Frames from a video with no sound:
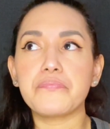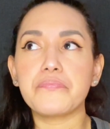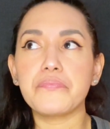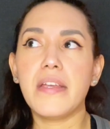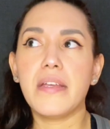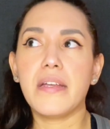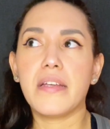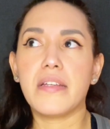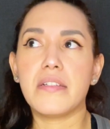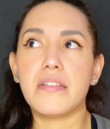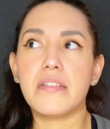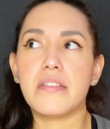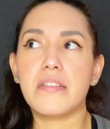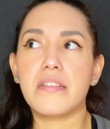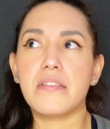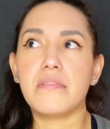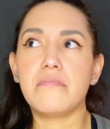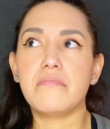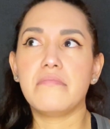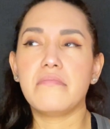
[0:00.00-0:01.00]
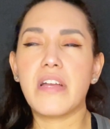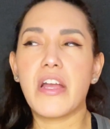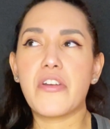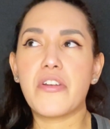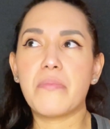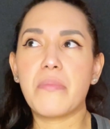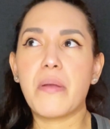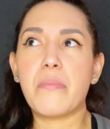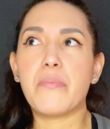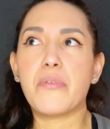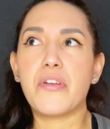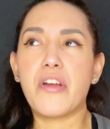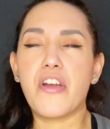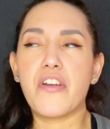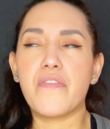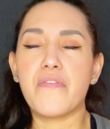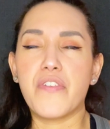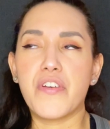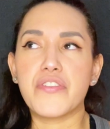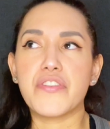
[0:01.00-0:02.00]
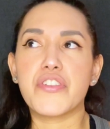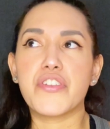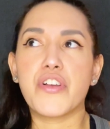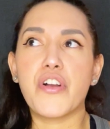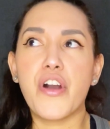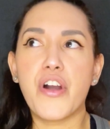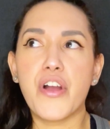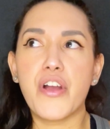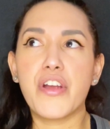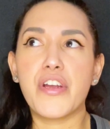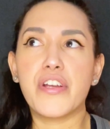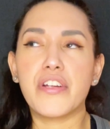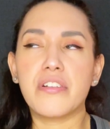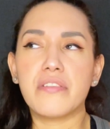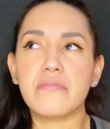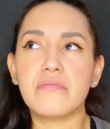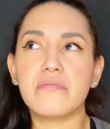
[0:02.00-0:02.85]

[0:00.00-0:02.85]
And I remember our first car